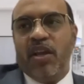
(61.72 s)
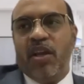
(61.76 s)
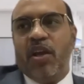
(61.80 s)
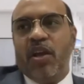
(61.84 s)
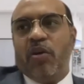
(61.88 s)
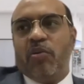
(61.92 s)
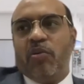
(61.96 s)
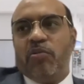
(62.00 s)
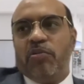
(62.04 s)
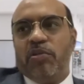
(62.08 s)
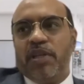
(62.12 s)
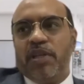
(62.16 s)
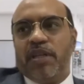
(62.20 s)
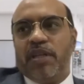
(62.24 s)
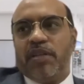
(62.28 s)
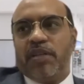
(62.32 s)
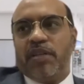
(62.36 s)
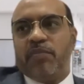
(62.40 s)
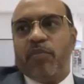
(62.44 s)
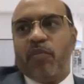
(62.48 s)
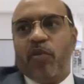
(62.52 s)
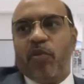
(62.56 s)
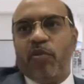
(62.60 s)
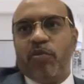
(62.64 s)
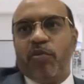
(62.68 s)
we are
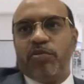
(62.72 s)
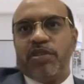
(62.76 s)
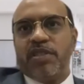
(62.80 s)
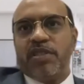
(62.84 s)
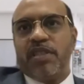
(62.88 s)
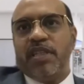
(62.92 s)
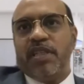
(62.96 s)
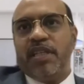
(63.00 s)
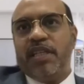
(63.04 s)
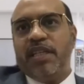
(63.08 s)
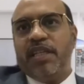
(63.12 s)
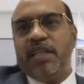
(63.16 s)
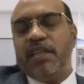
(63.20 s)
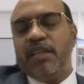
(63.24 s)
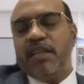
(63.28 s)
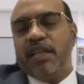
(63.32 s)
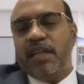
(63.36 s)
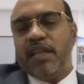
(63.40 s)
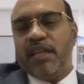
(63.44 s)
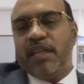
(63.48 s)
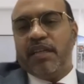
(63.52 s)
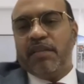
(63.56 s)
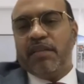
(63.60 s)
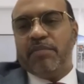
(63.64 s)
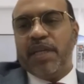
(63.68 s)
mostly
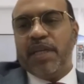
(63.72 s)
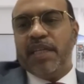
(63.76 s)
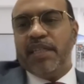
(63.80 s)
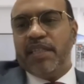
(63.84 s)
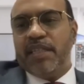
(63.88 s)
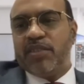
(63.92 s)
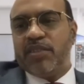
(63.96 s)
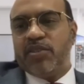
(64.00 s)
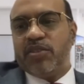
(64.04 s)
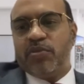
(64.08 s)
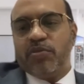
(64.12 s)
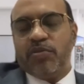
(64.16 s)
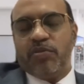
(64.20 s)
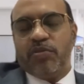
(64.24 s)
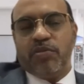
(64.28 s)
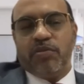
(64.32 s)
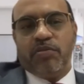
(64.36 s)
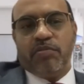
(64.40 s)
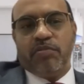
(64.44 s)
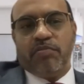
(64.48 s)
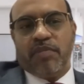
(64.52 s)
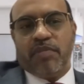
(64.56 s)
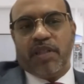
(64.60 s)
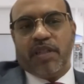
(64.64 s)
heading to